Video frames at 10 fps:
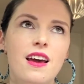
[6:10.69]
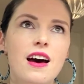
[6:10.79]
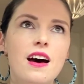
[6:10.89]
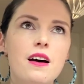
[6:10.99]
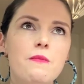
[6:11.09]

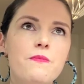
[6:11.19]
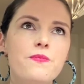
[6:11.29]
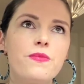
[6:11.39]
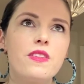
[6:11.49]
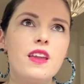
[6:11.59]

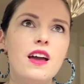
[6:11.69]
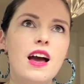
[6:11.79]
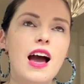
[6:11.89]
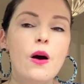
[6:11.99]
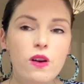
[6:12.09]
Um,
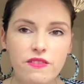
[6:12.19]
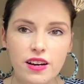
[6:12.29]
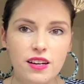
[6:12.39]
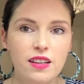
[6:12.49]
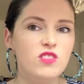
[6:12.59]

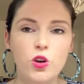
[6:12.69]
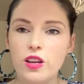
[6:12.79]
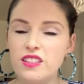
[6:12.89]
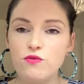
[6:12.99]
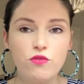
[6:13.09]
However, you know,
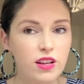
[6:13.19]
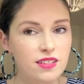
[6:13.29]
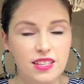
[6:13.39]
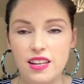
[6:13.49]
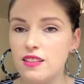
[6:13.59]
it's real,
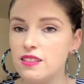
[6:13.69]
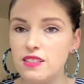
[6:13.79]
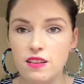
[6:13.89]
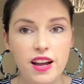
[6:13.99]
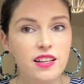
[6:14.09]
as I said, the
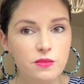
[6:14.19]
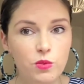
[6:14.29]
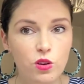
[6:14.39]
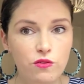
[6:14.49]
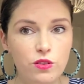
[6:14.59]
design is
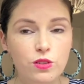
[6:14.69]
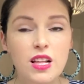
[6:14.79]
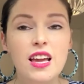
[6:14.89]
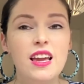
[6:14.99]
beautiful.